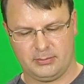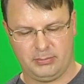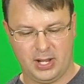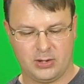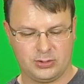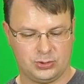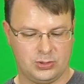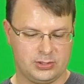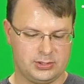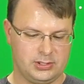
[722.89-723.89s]
power
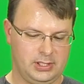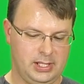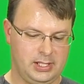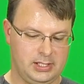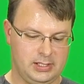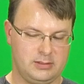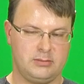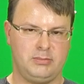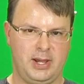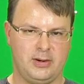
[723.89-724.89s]
source, and it
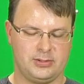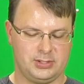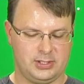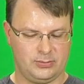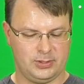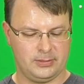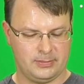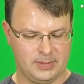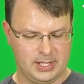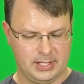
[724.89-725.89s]
powers it.
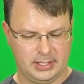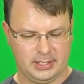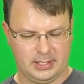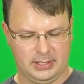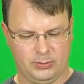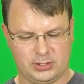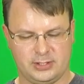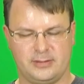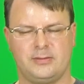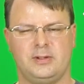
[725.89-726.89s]
Well, it
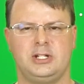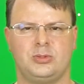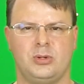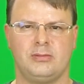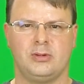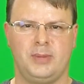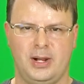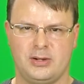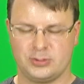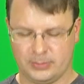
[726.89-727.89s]
works off of any 12-volt
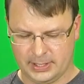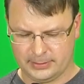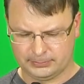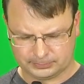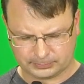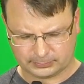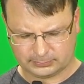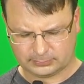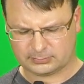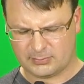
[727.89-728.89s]
power supply.
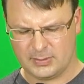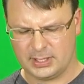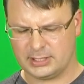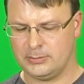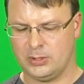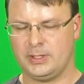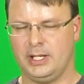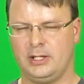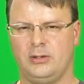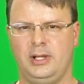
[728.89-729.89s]
At the
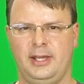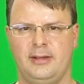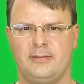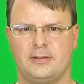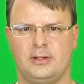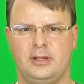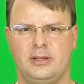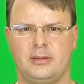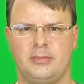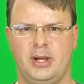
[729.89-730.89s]
moment, I don't have
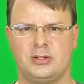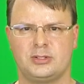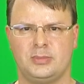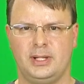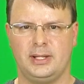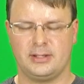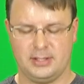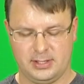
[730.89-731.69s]
a power supply